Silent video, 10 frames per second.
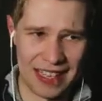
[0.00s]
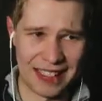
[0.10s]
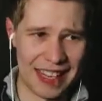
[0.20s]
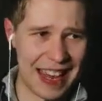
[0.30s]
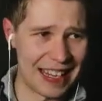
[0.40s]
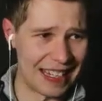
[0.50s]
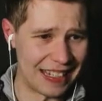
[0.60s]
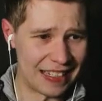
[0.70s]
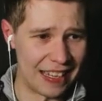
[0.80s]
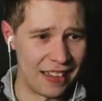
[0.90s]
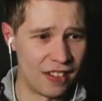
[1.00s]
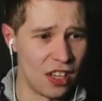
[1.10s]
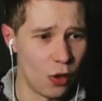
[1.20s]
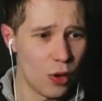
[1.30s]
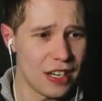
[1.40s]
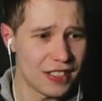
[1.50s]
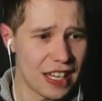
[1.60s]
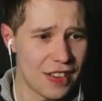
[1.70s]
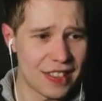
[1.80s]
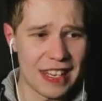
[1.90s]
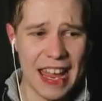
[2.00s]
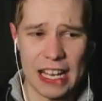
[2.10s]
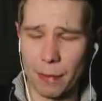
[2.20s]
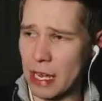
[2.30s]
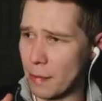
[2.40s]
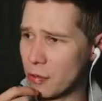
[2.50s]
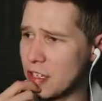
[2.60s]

lagging again. When you say there's lag, people, do you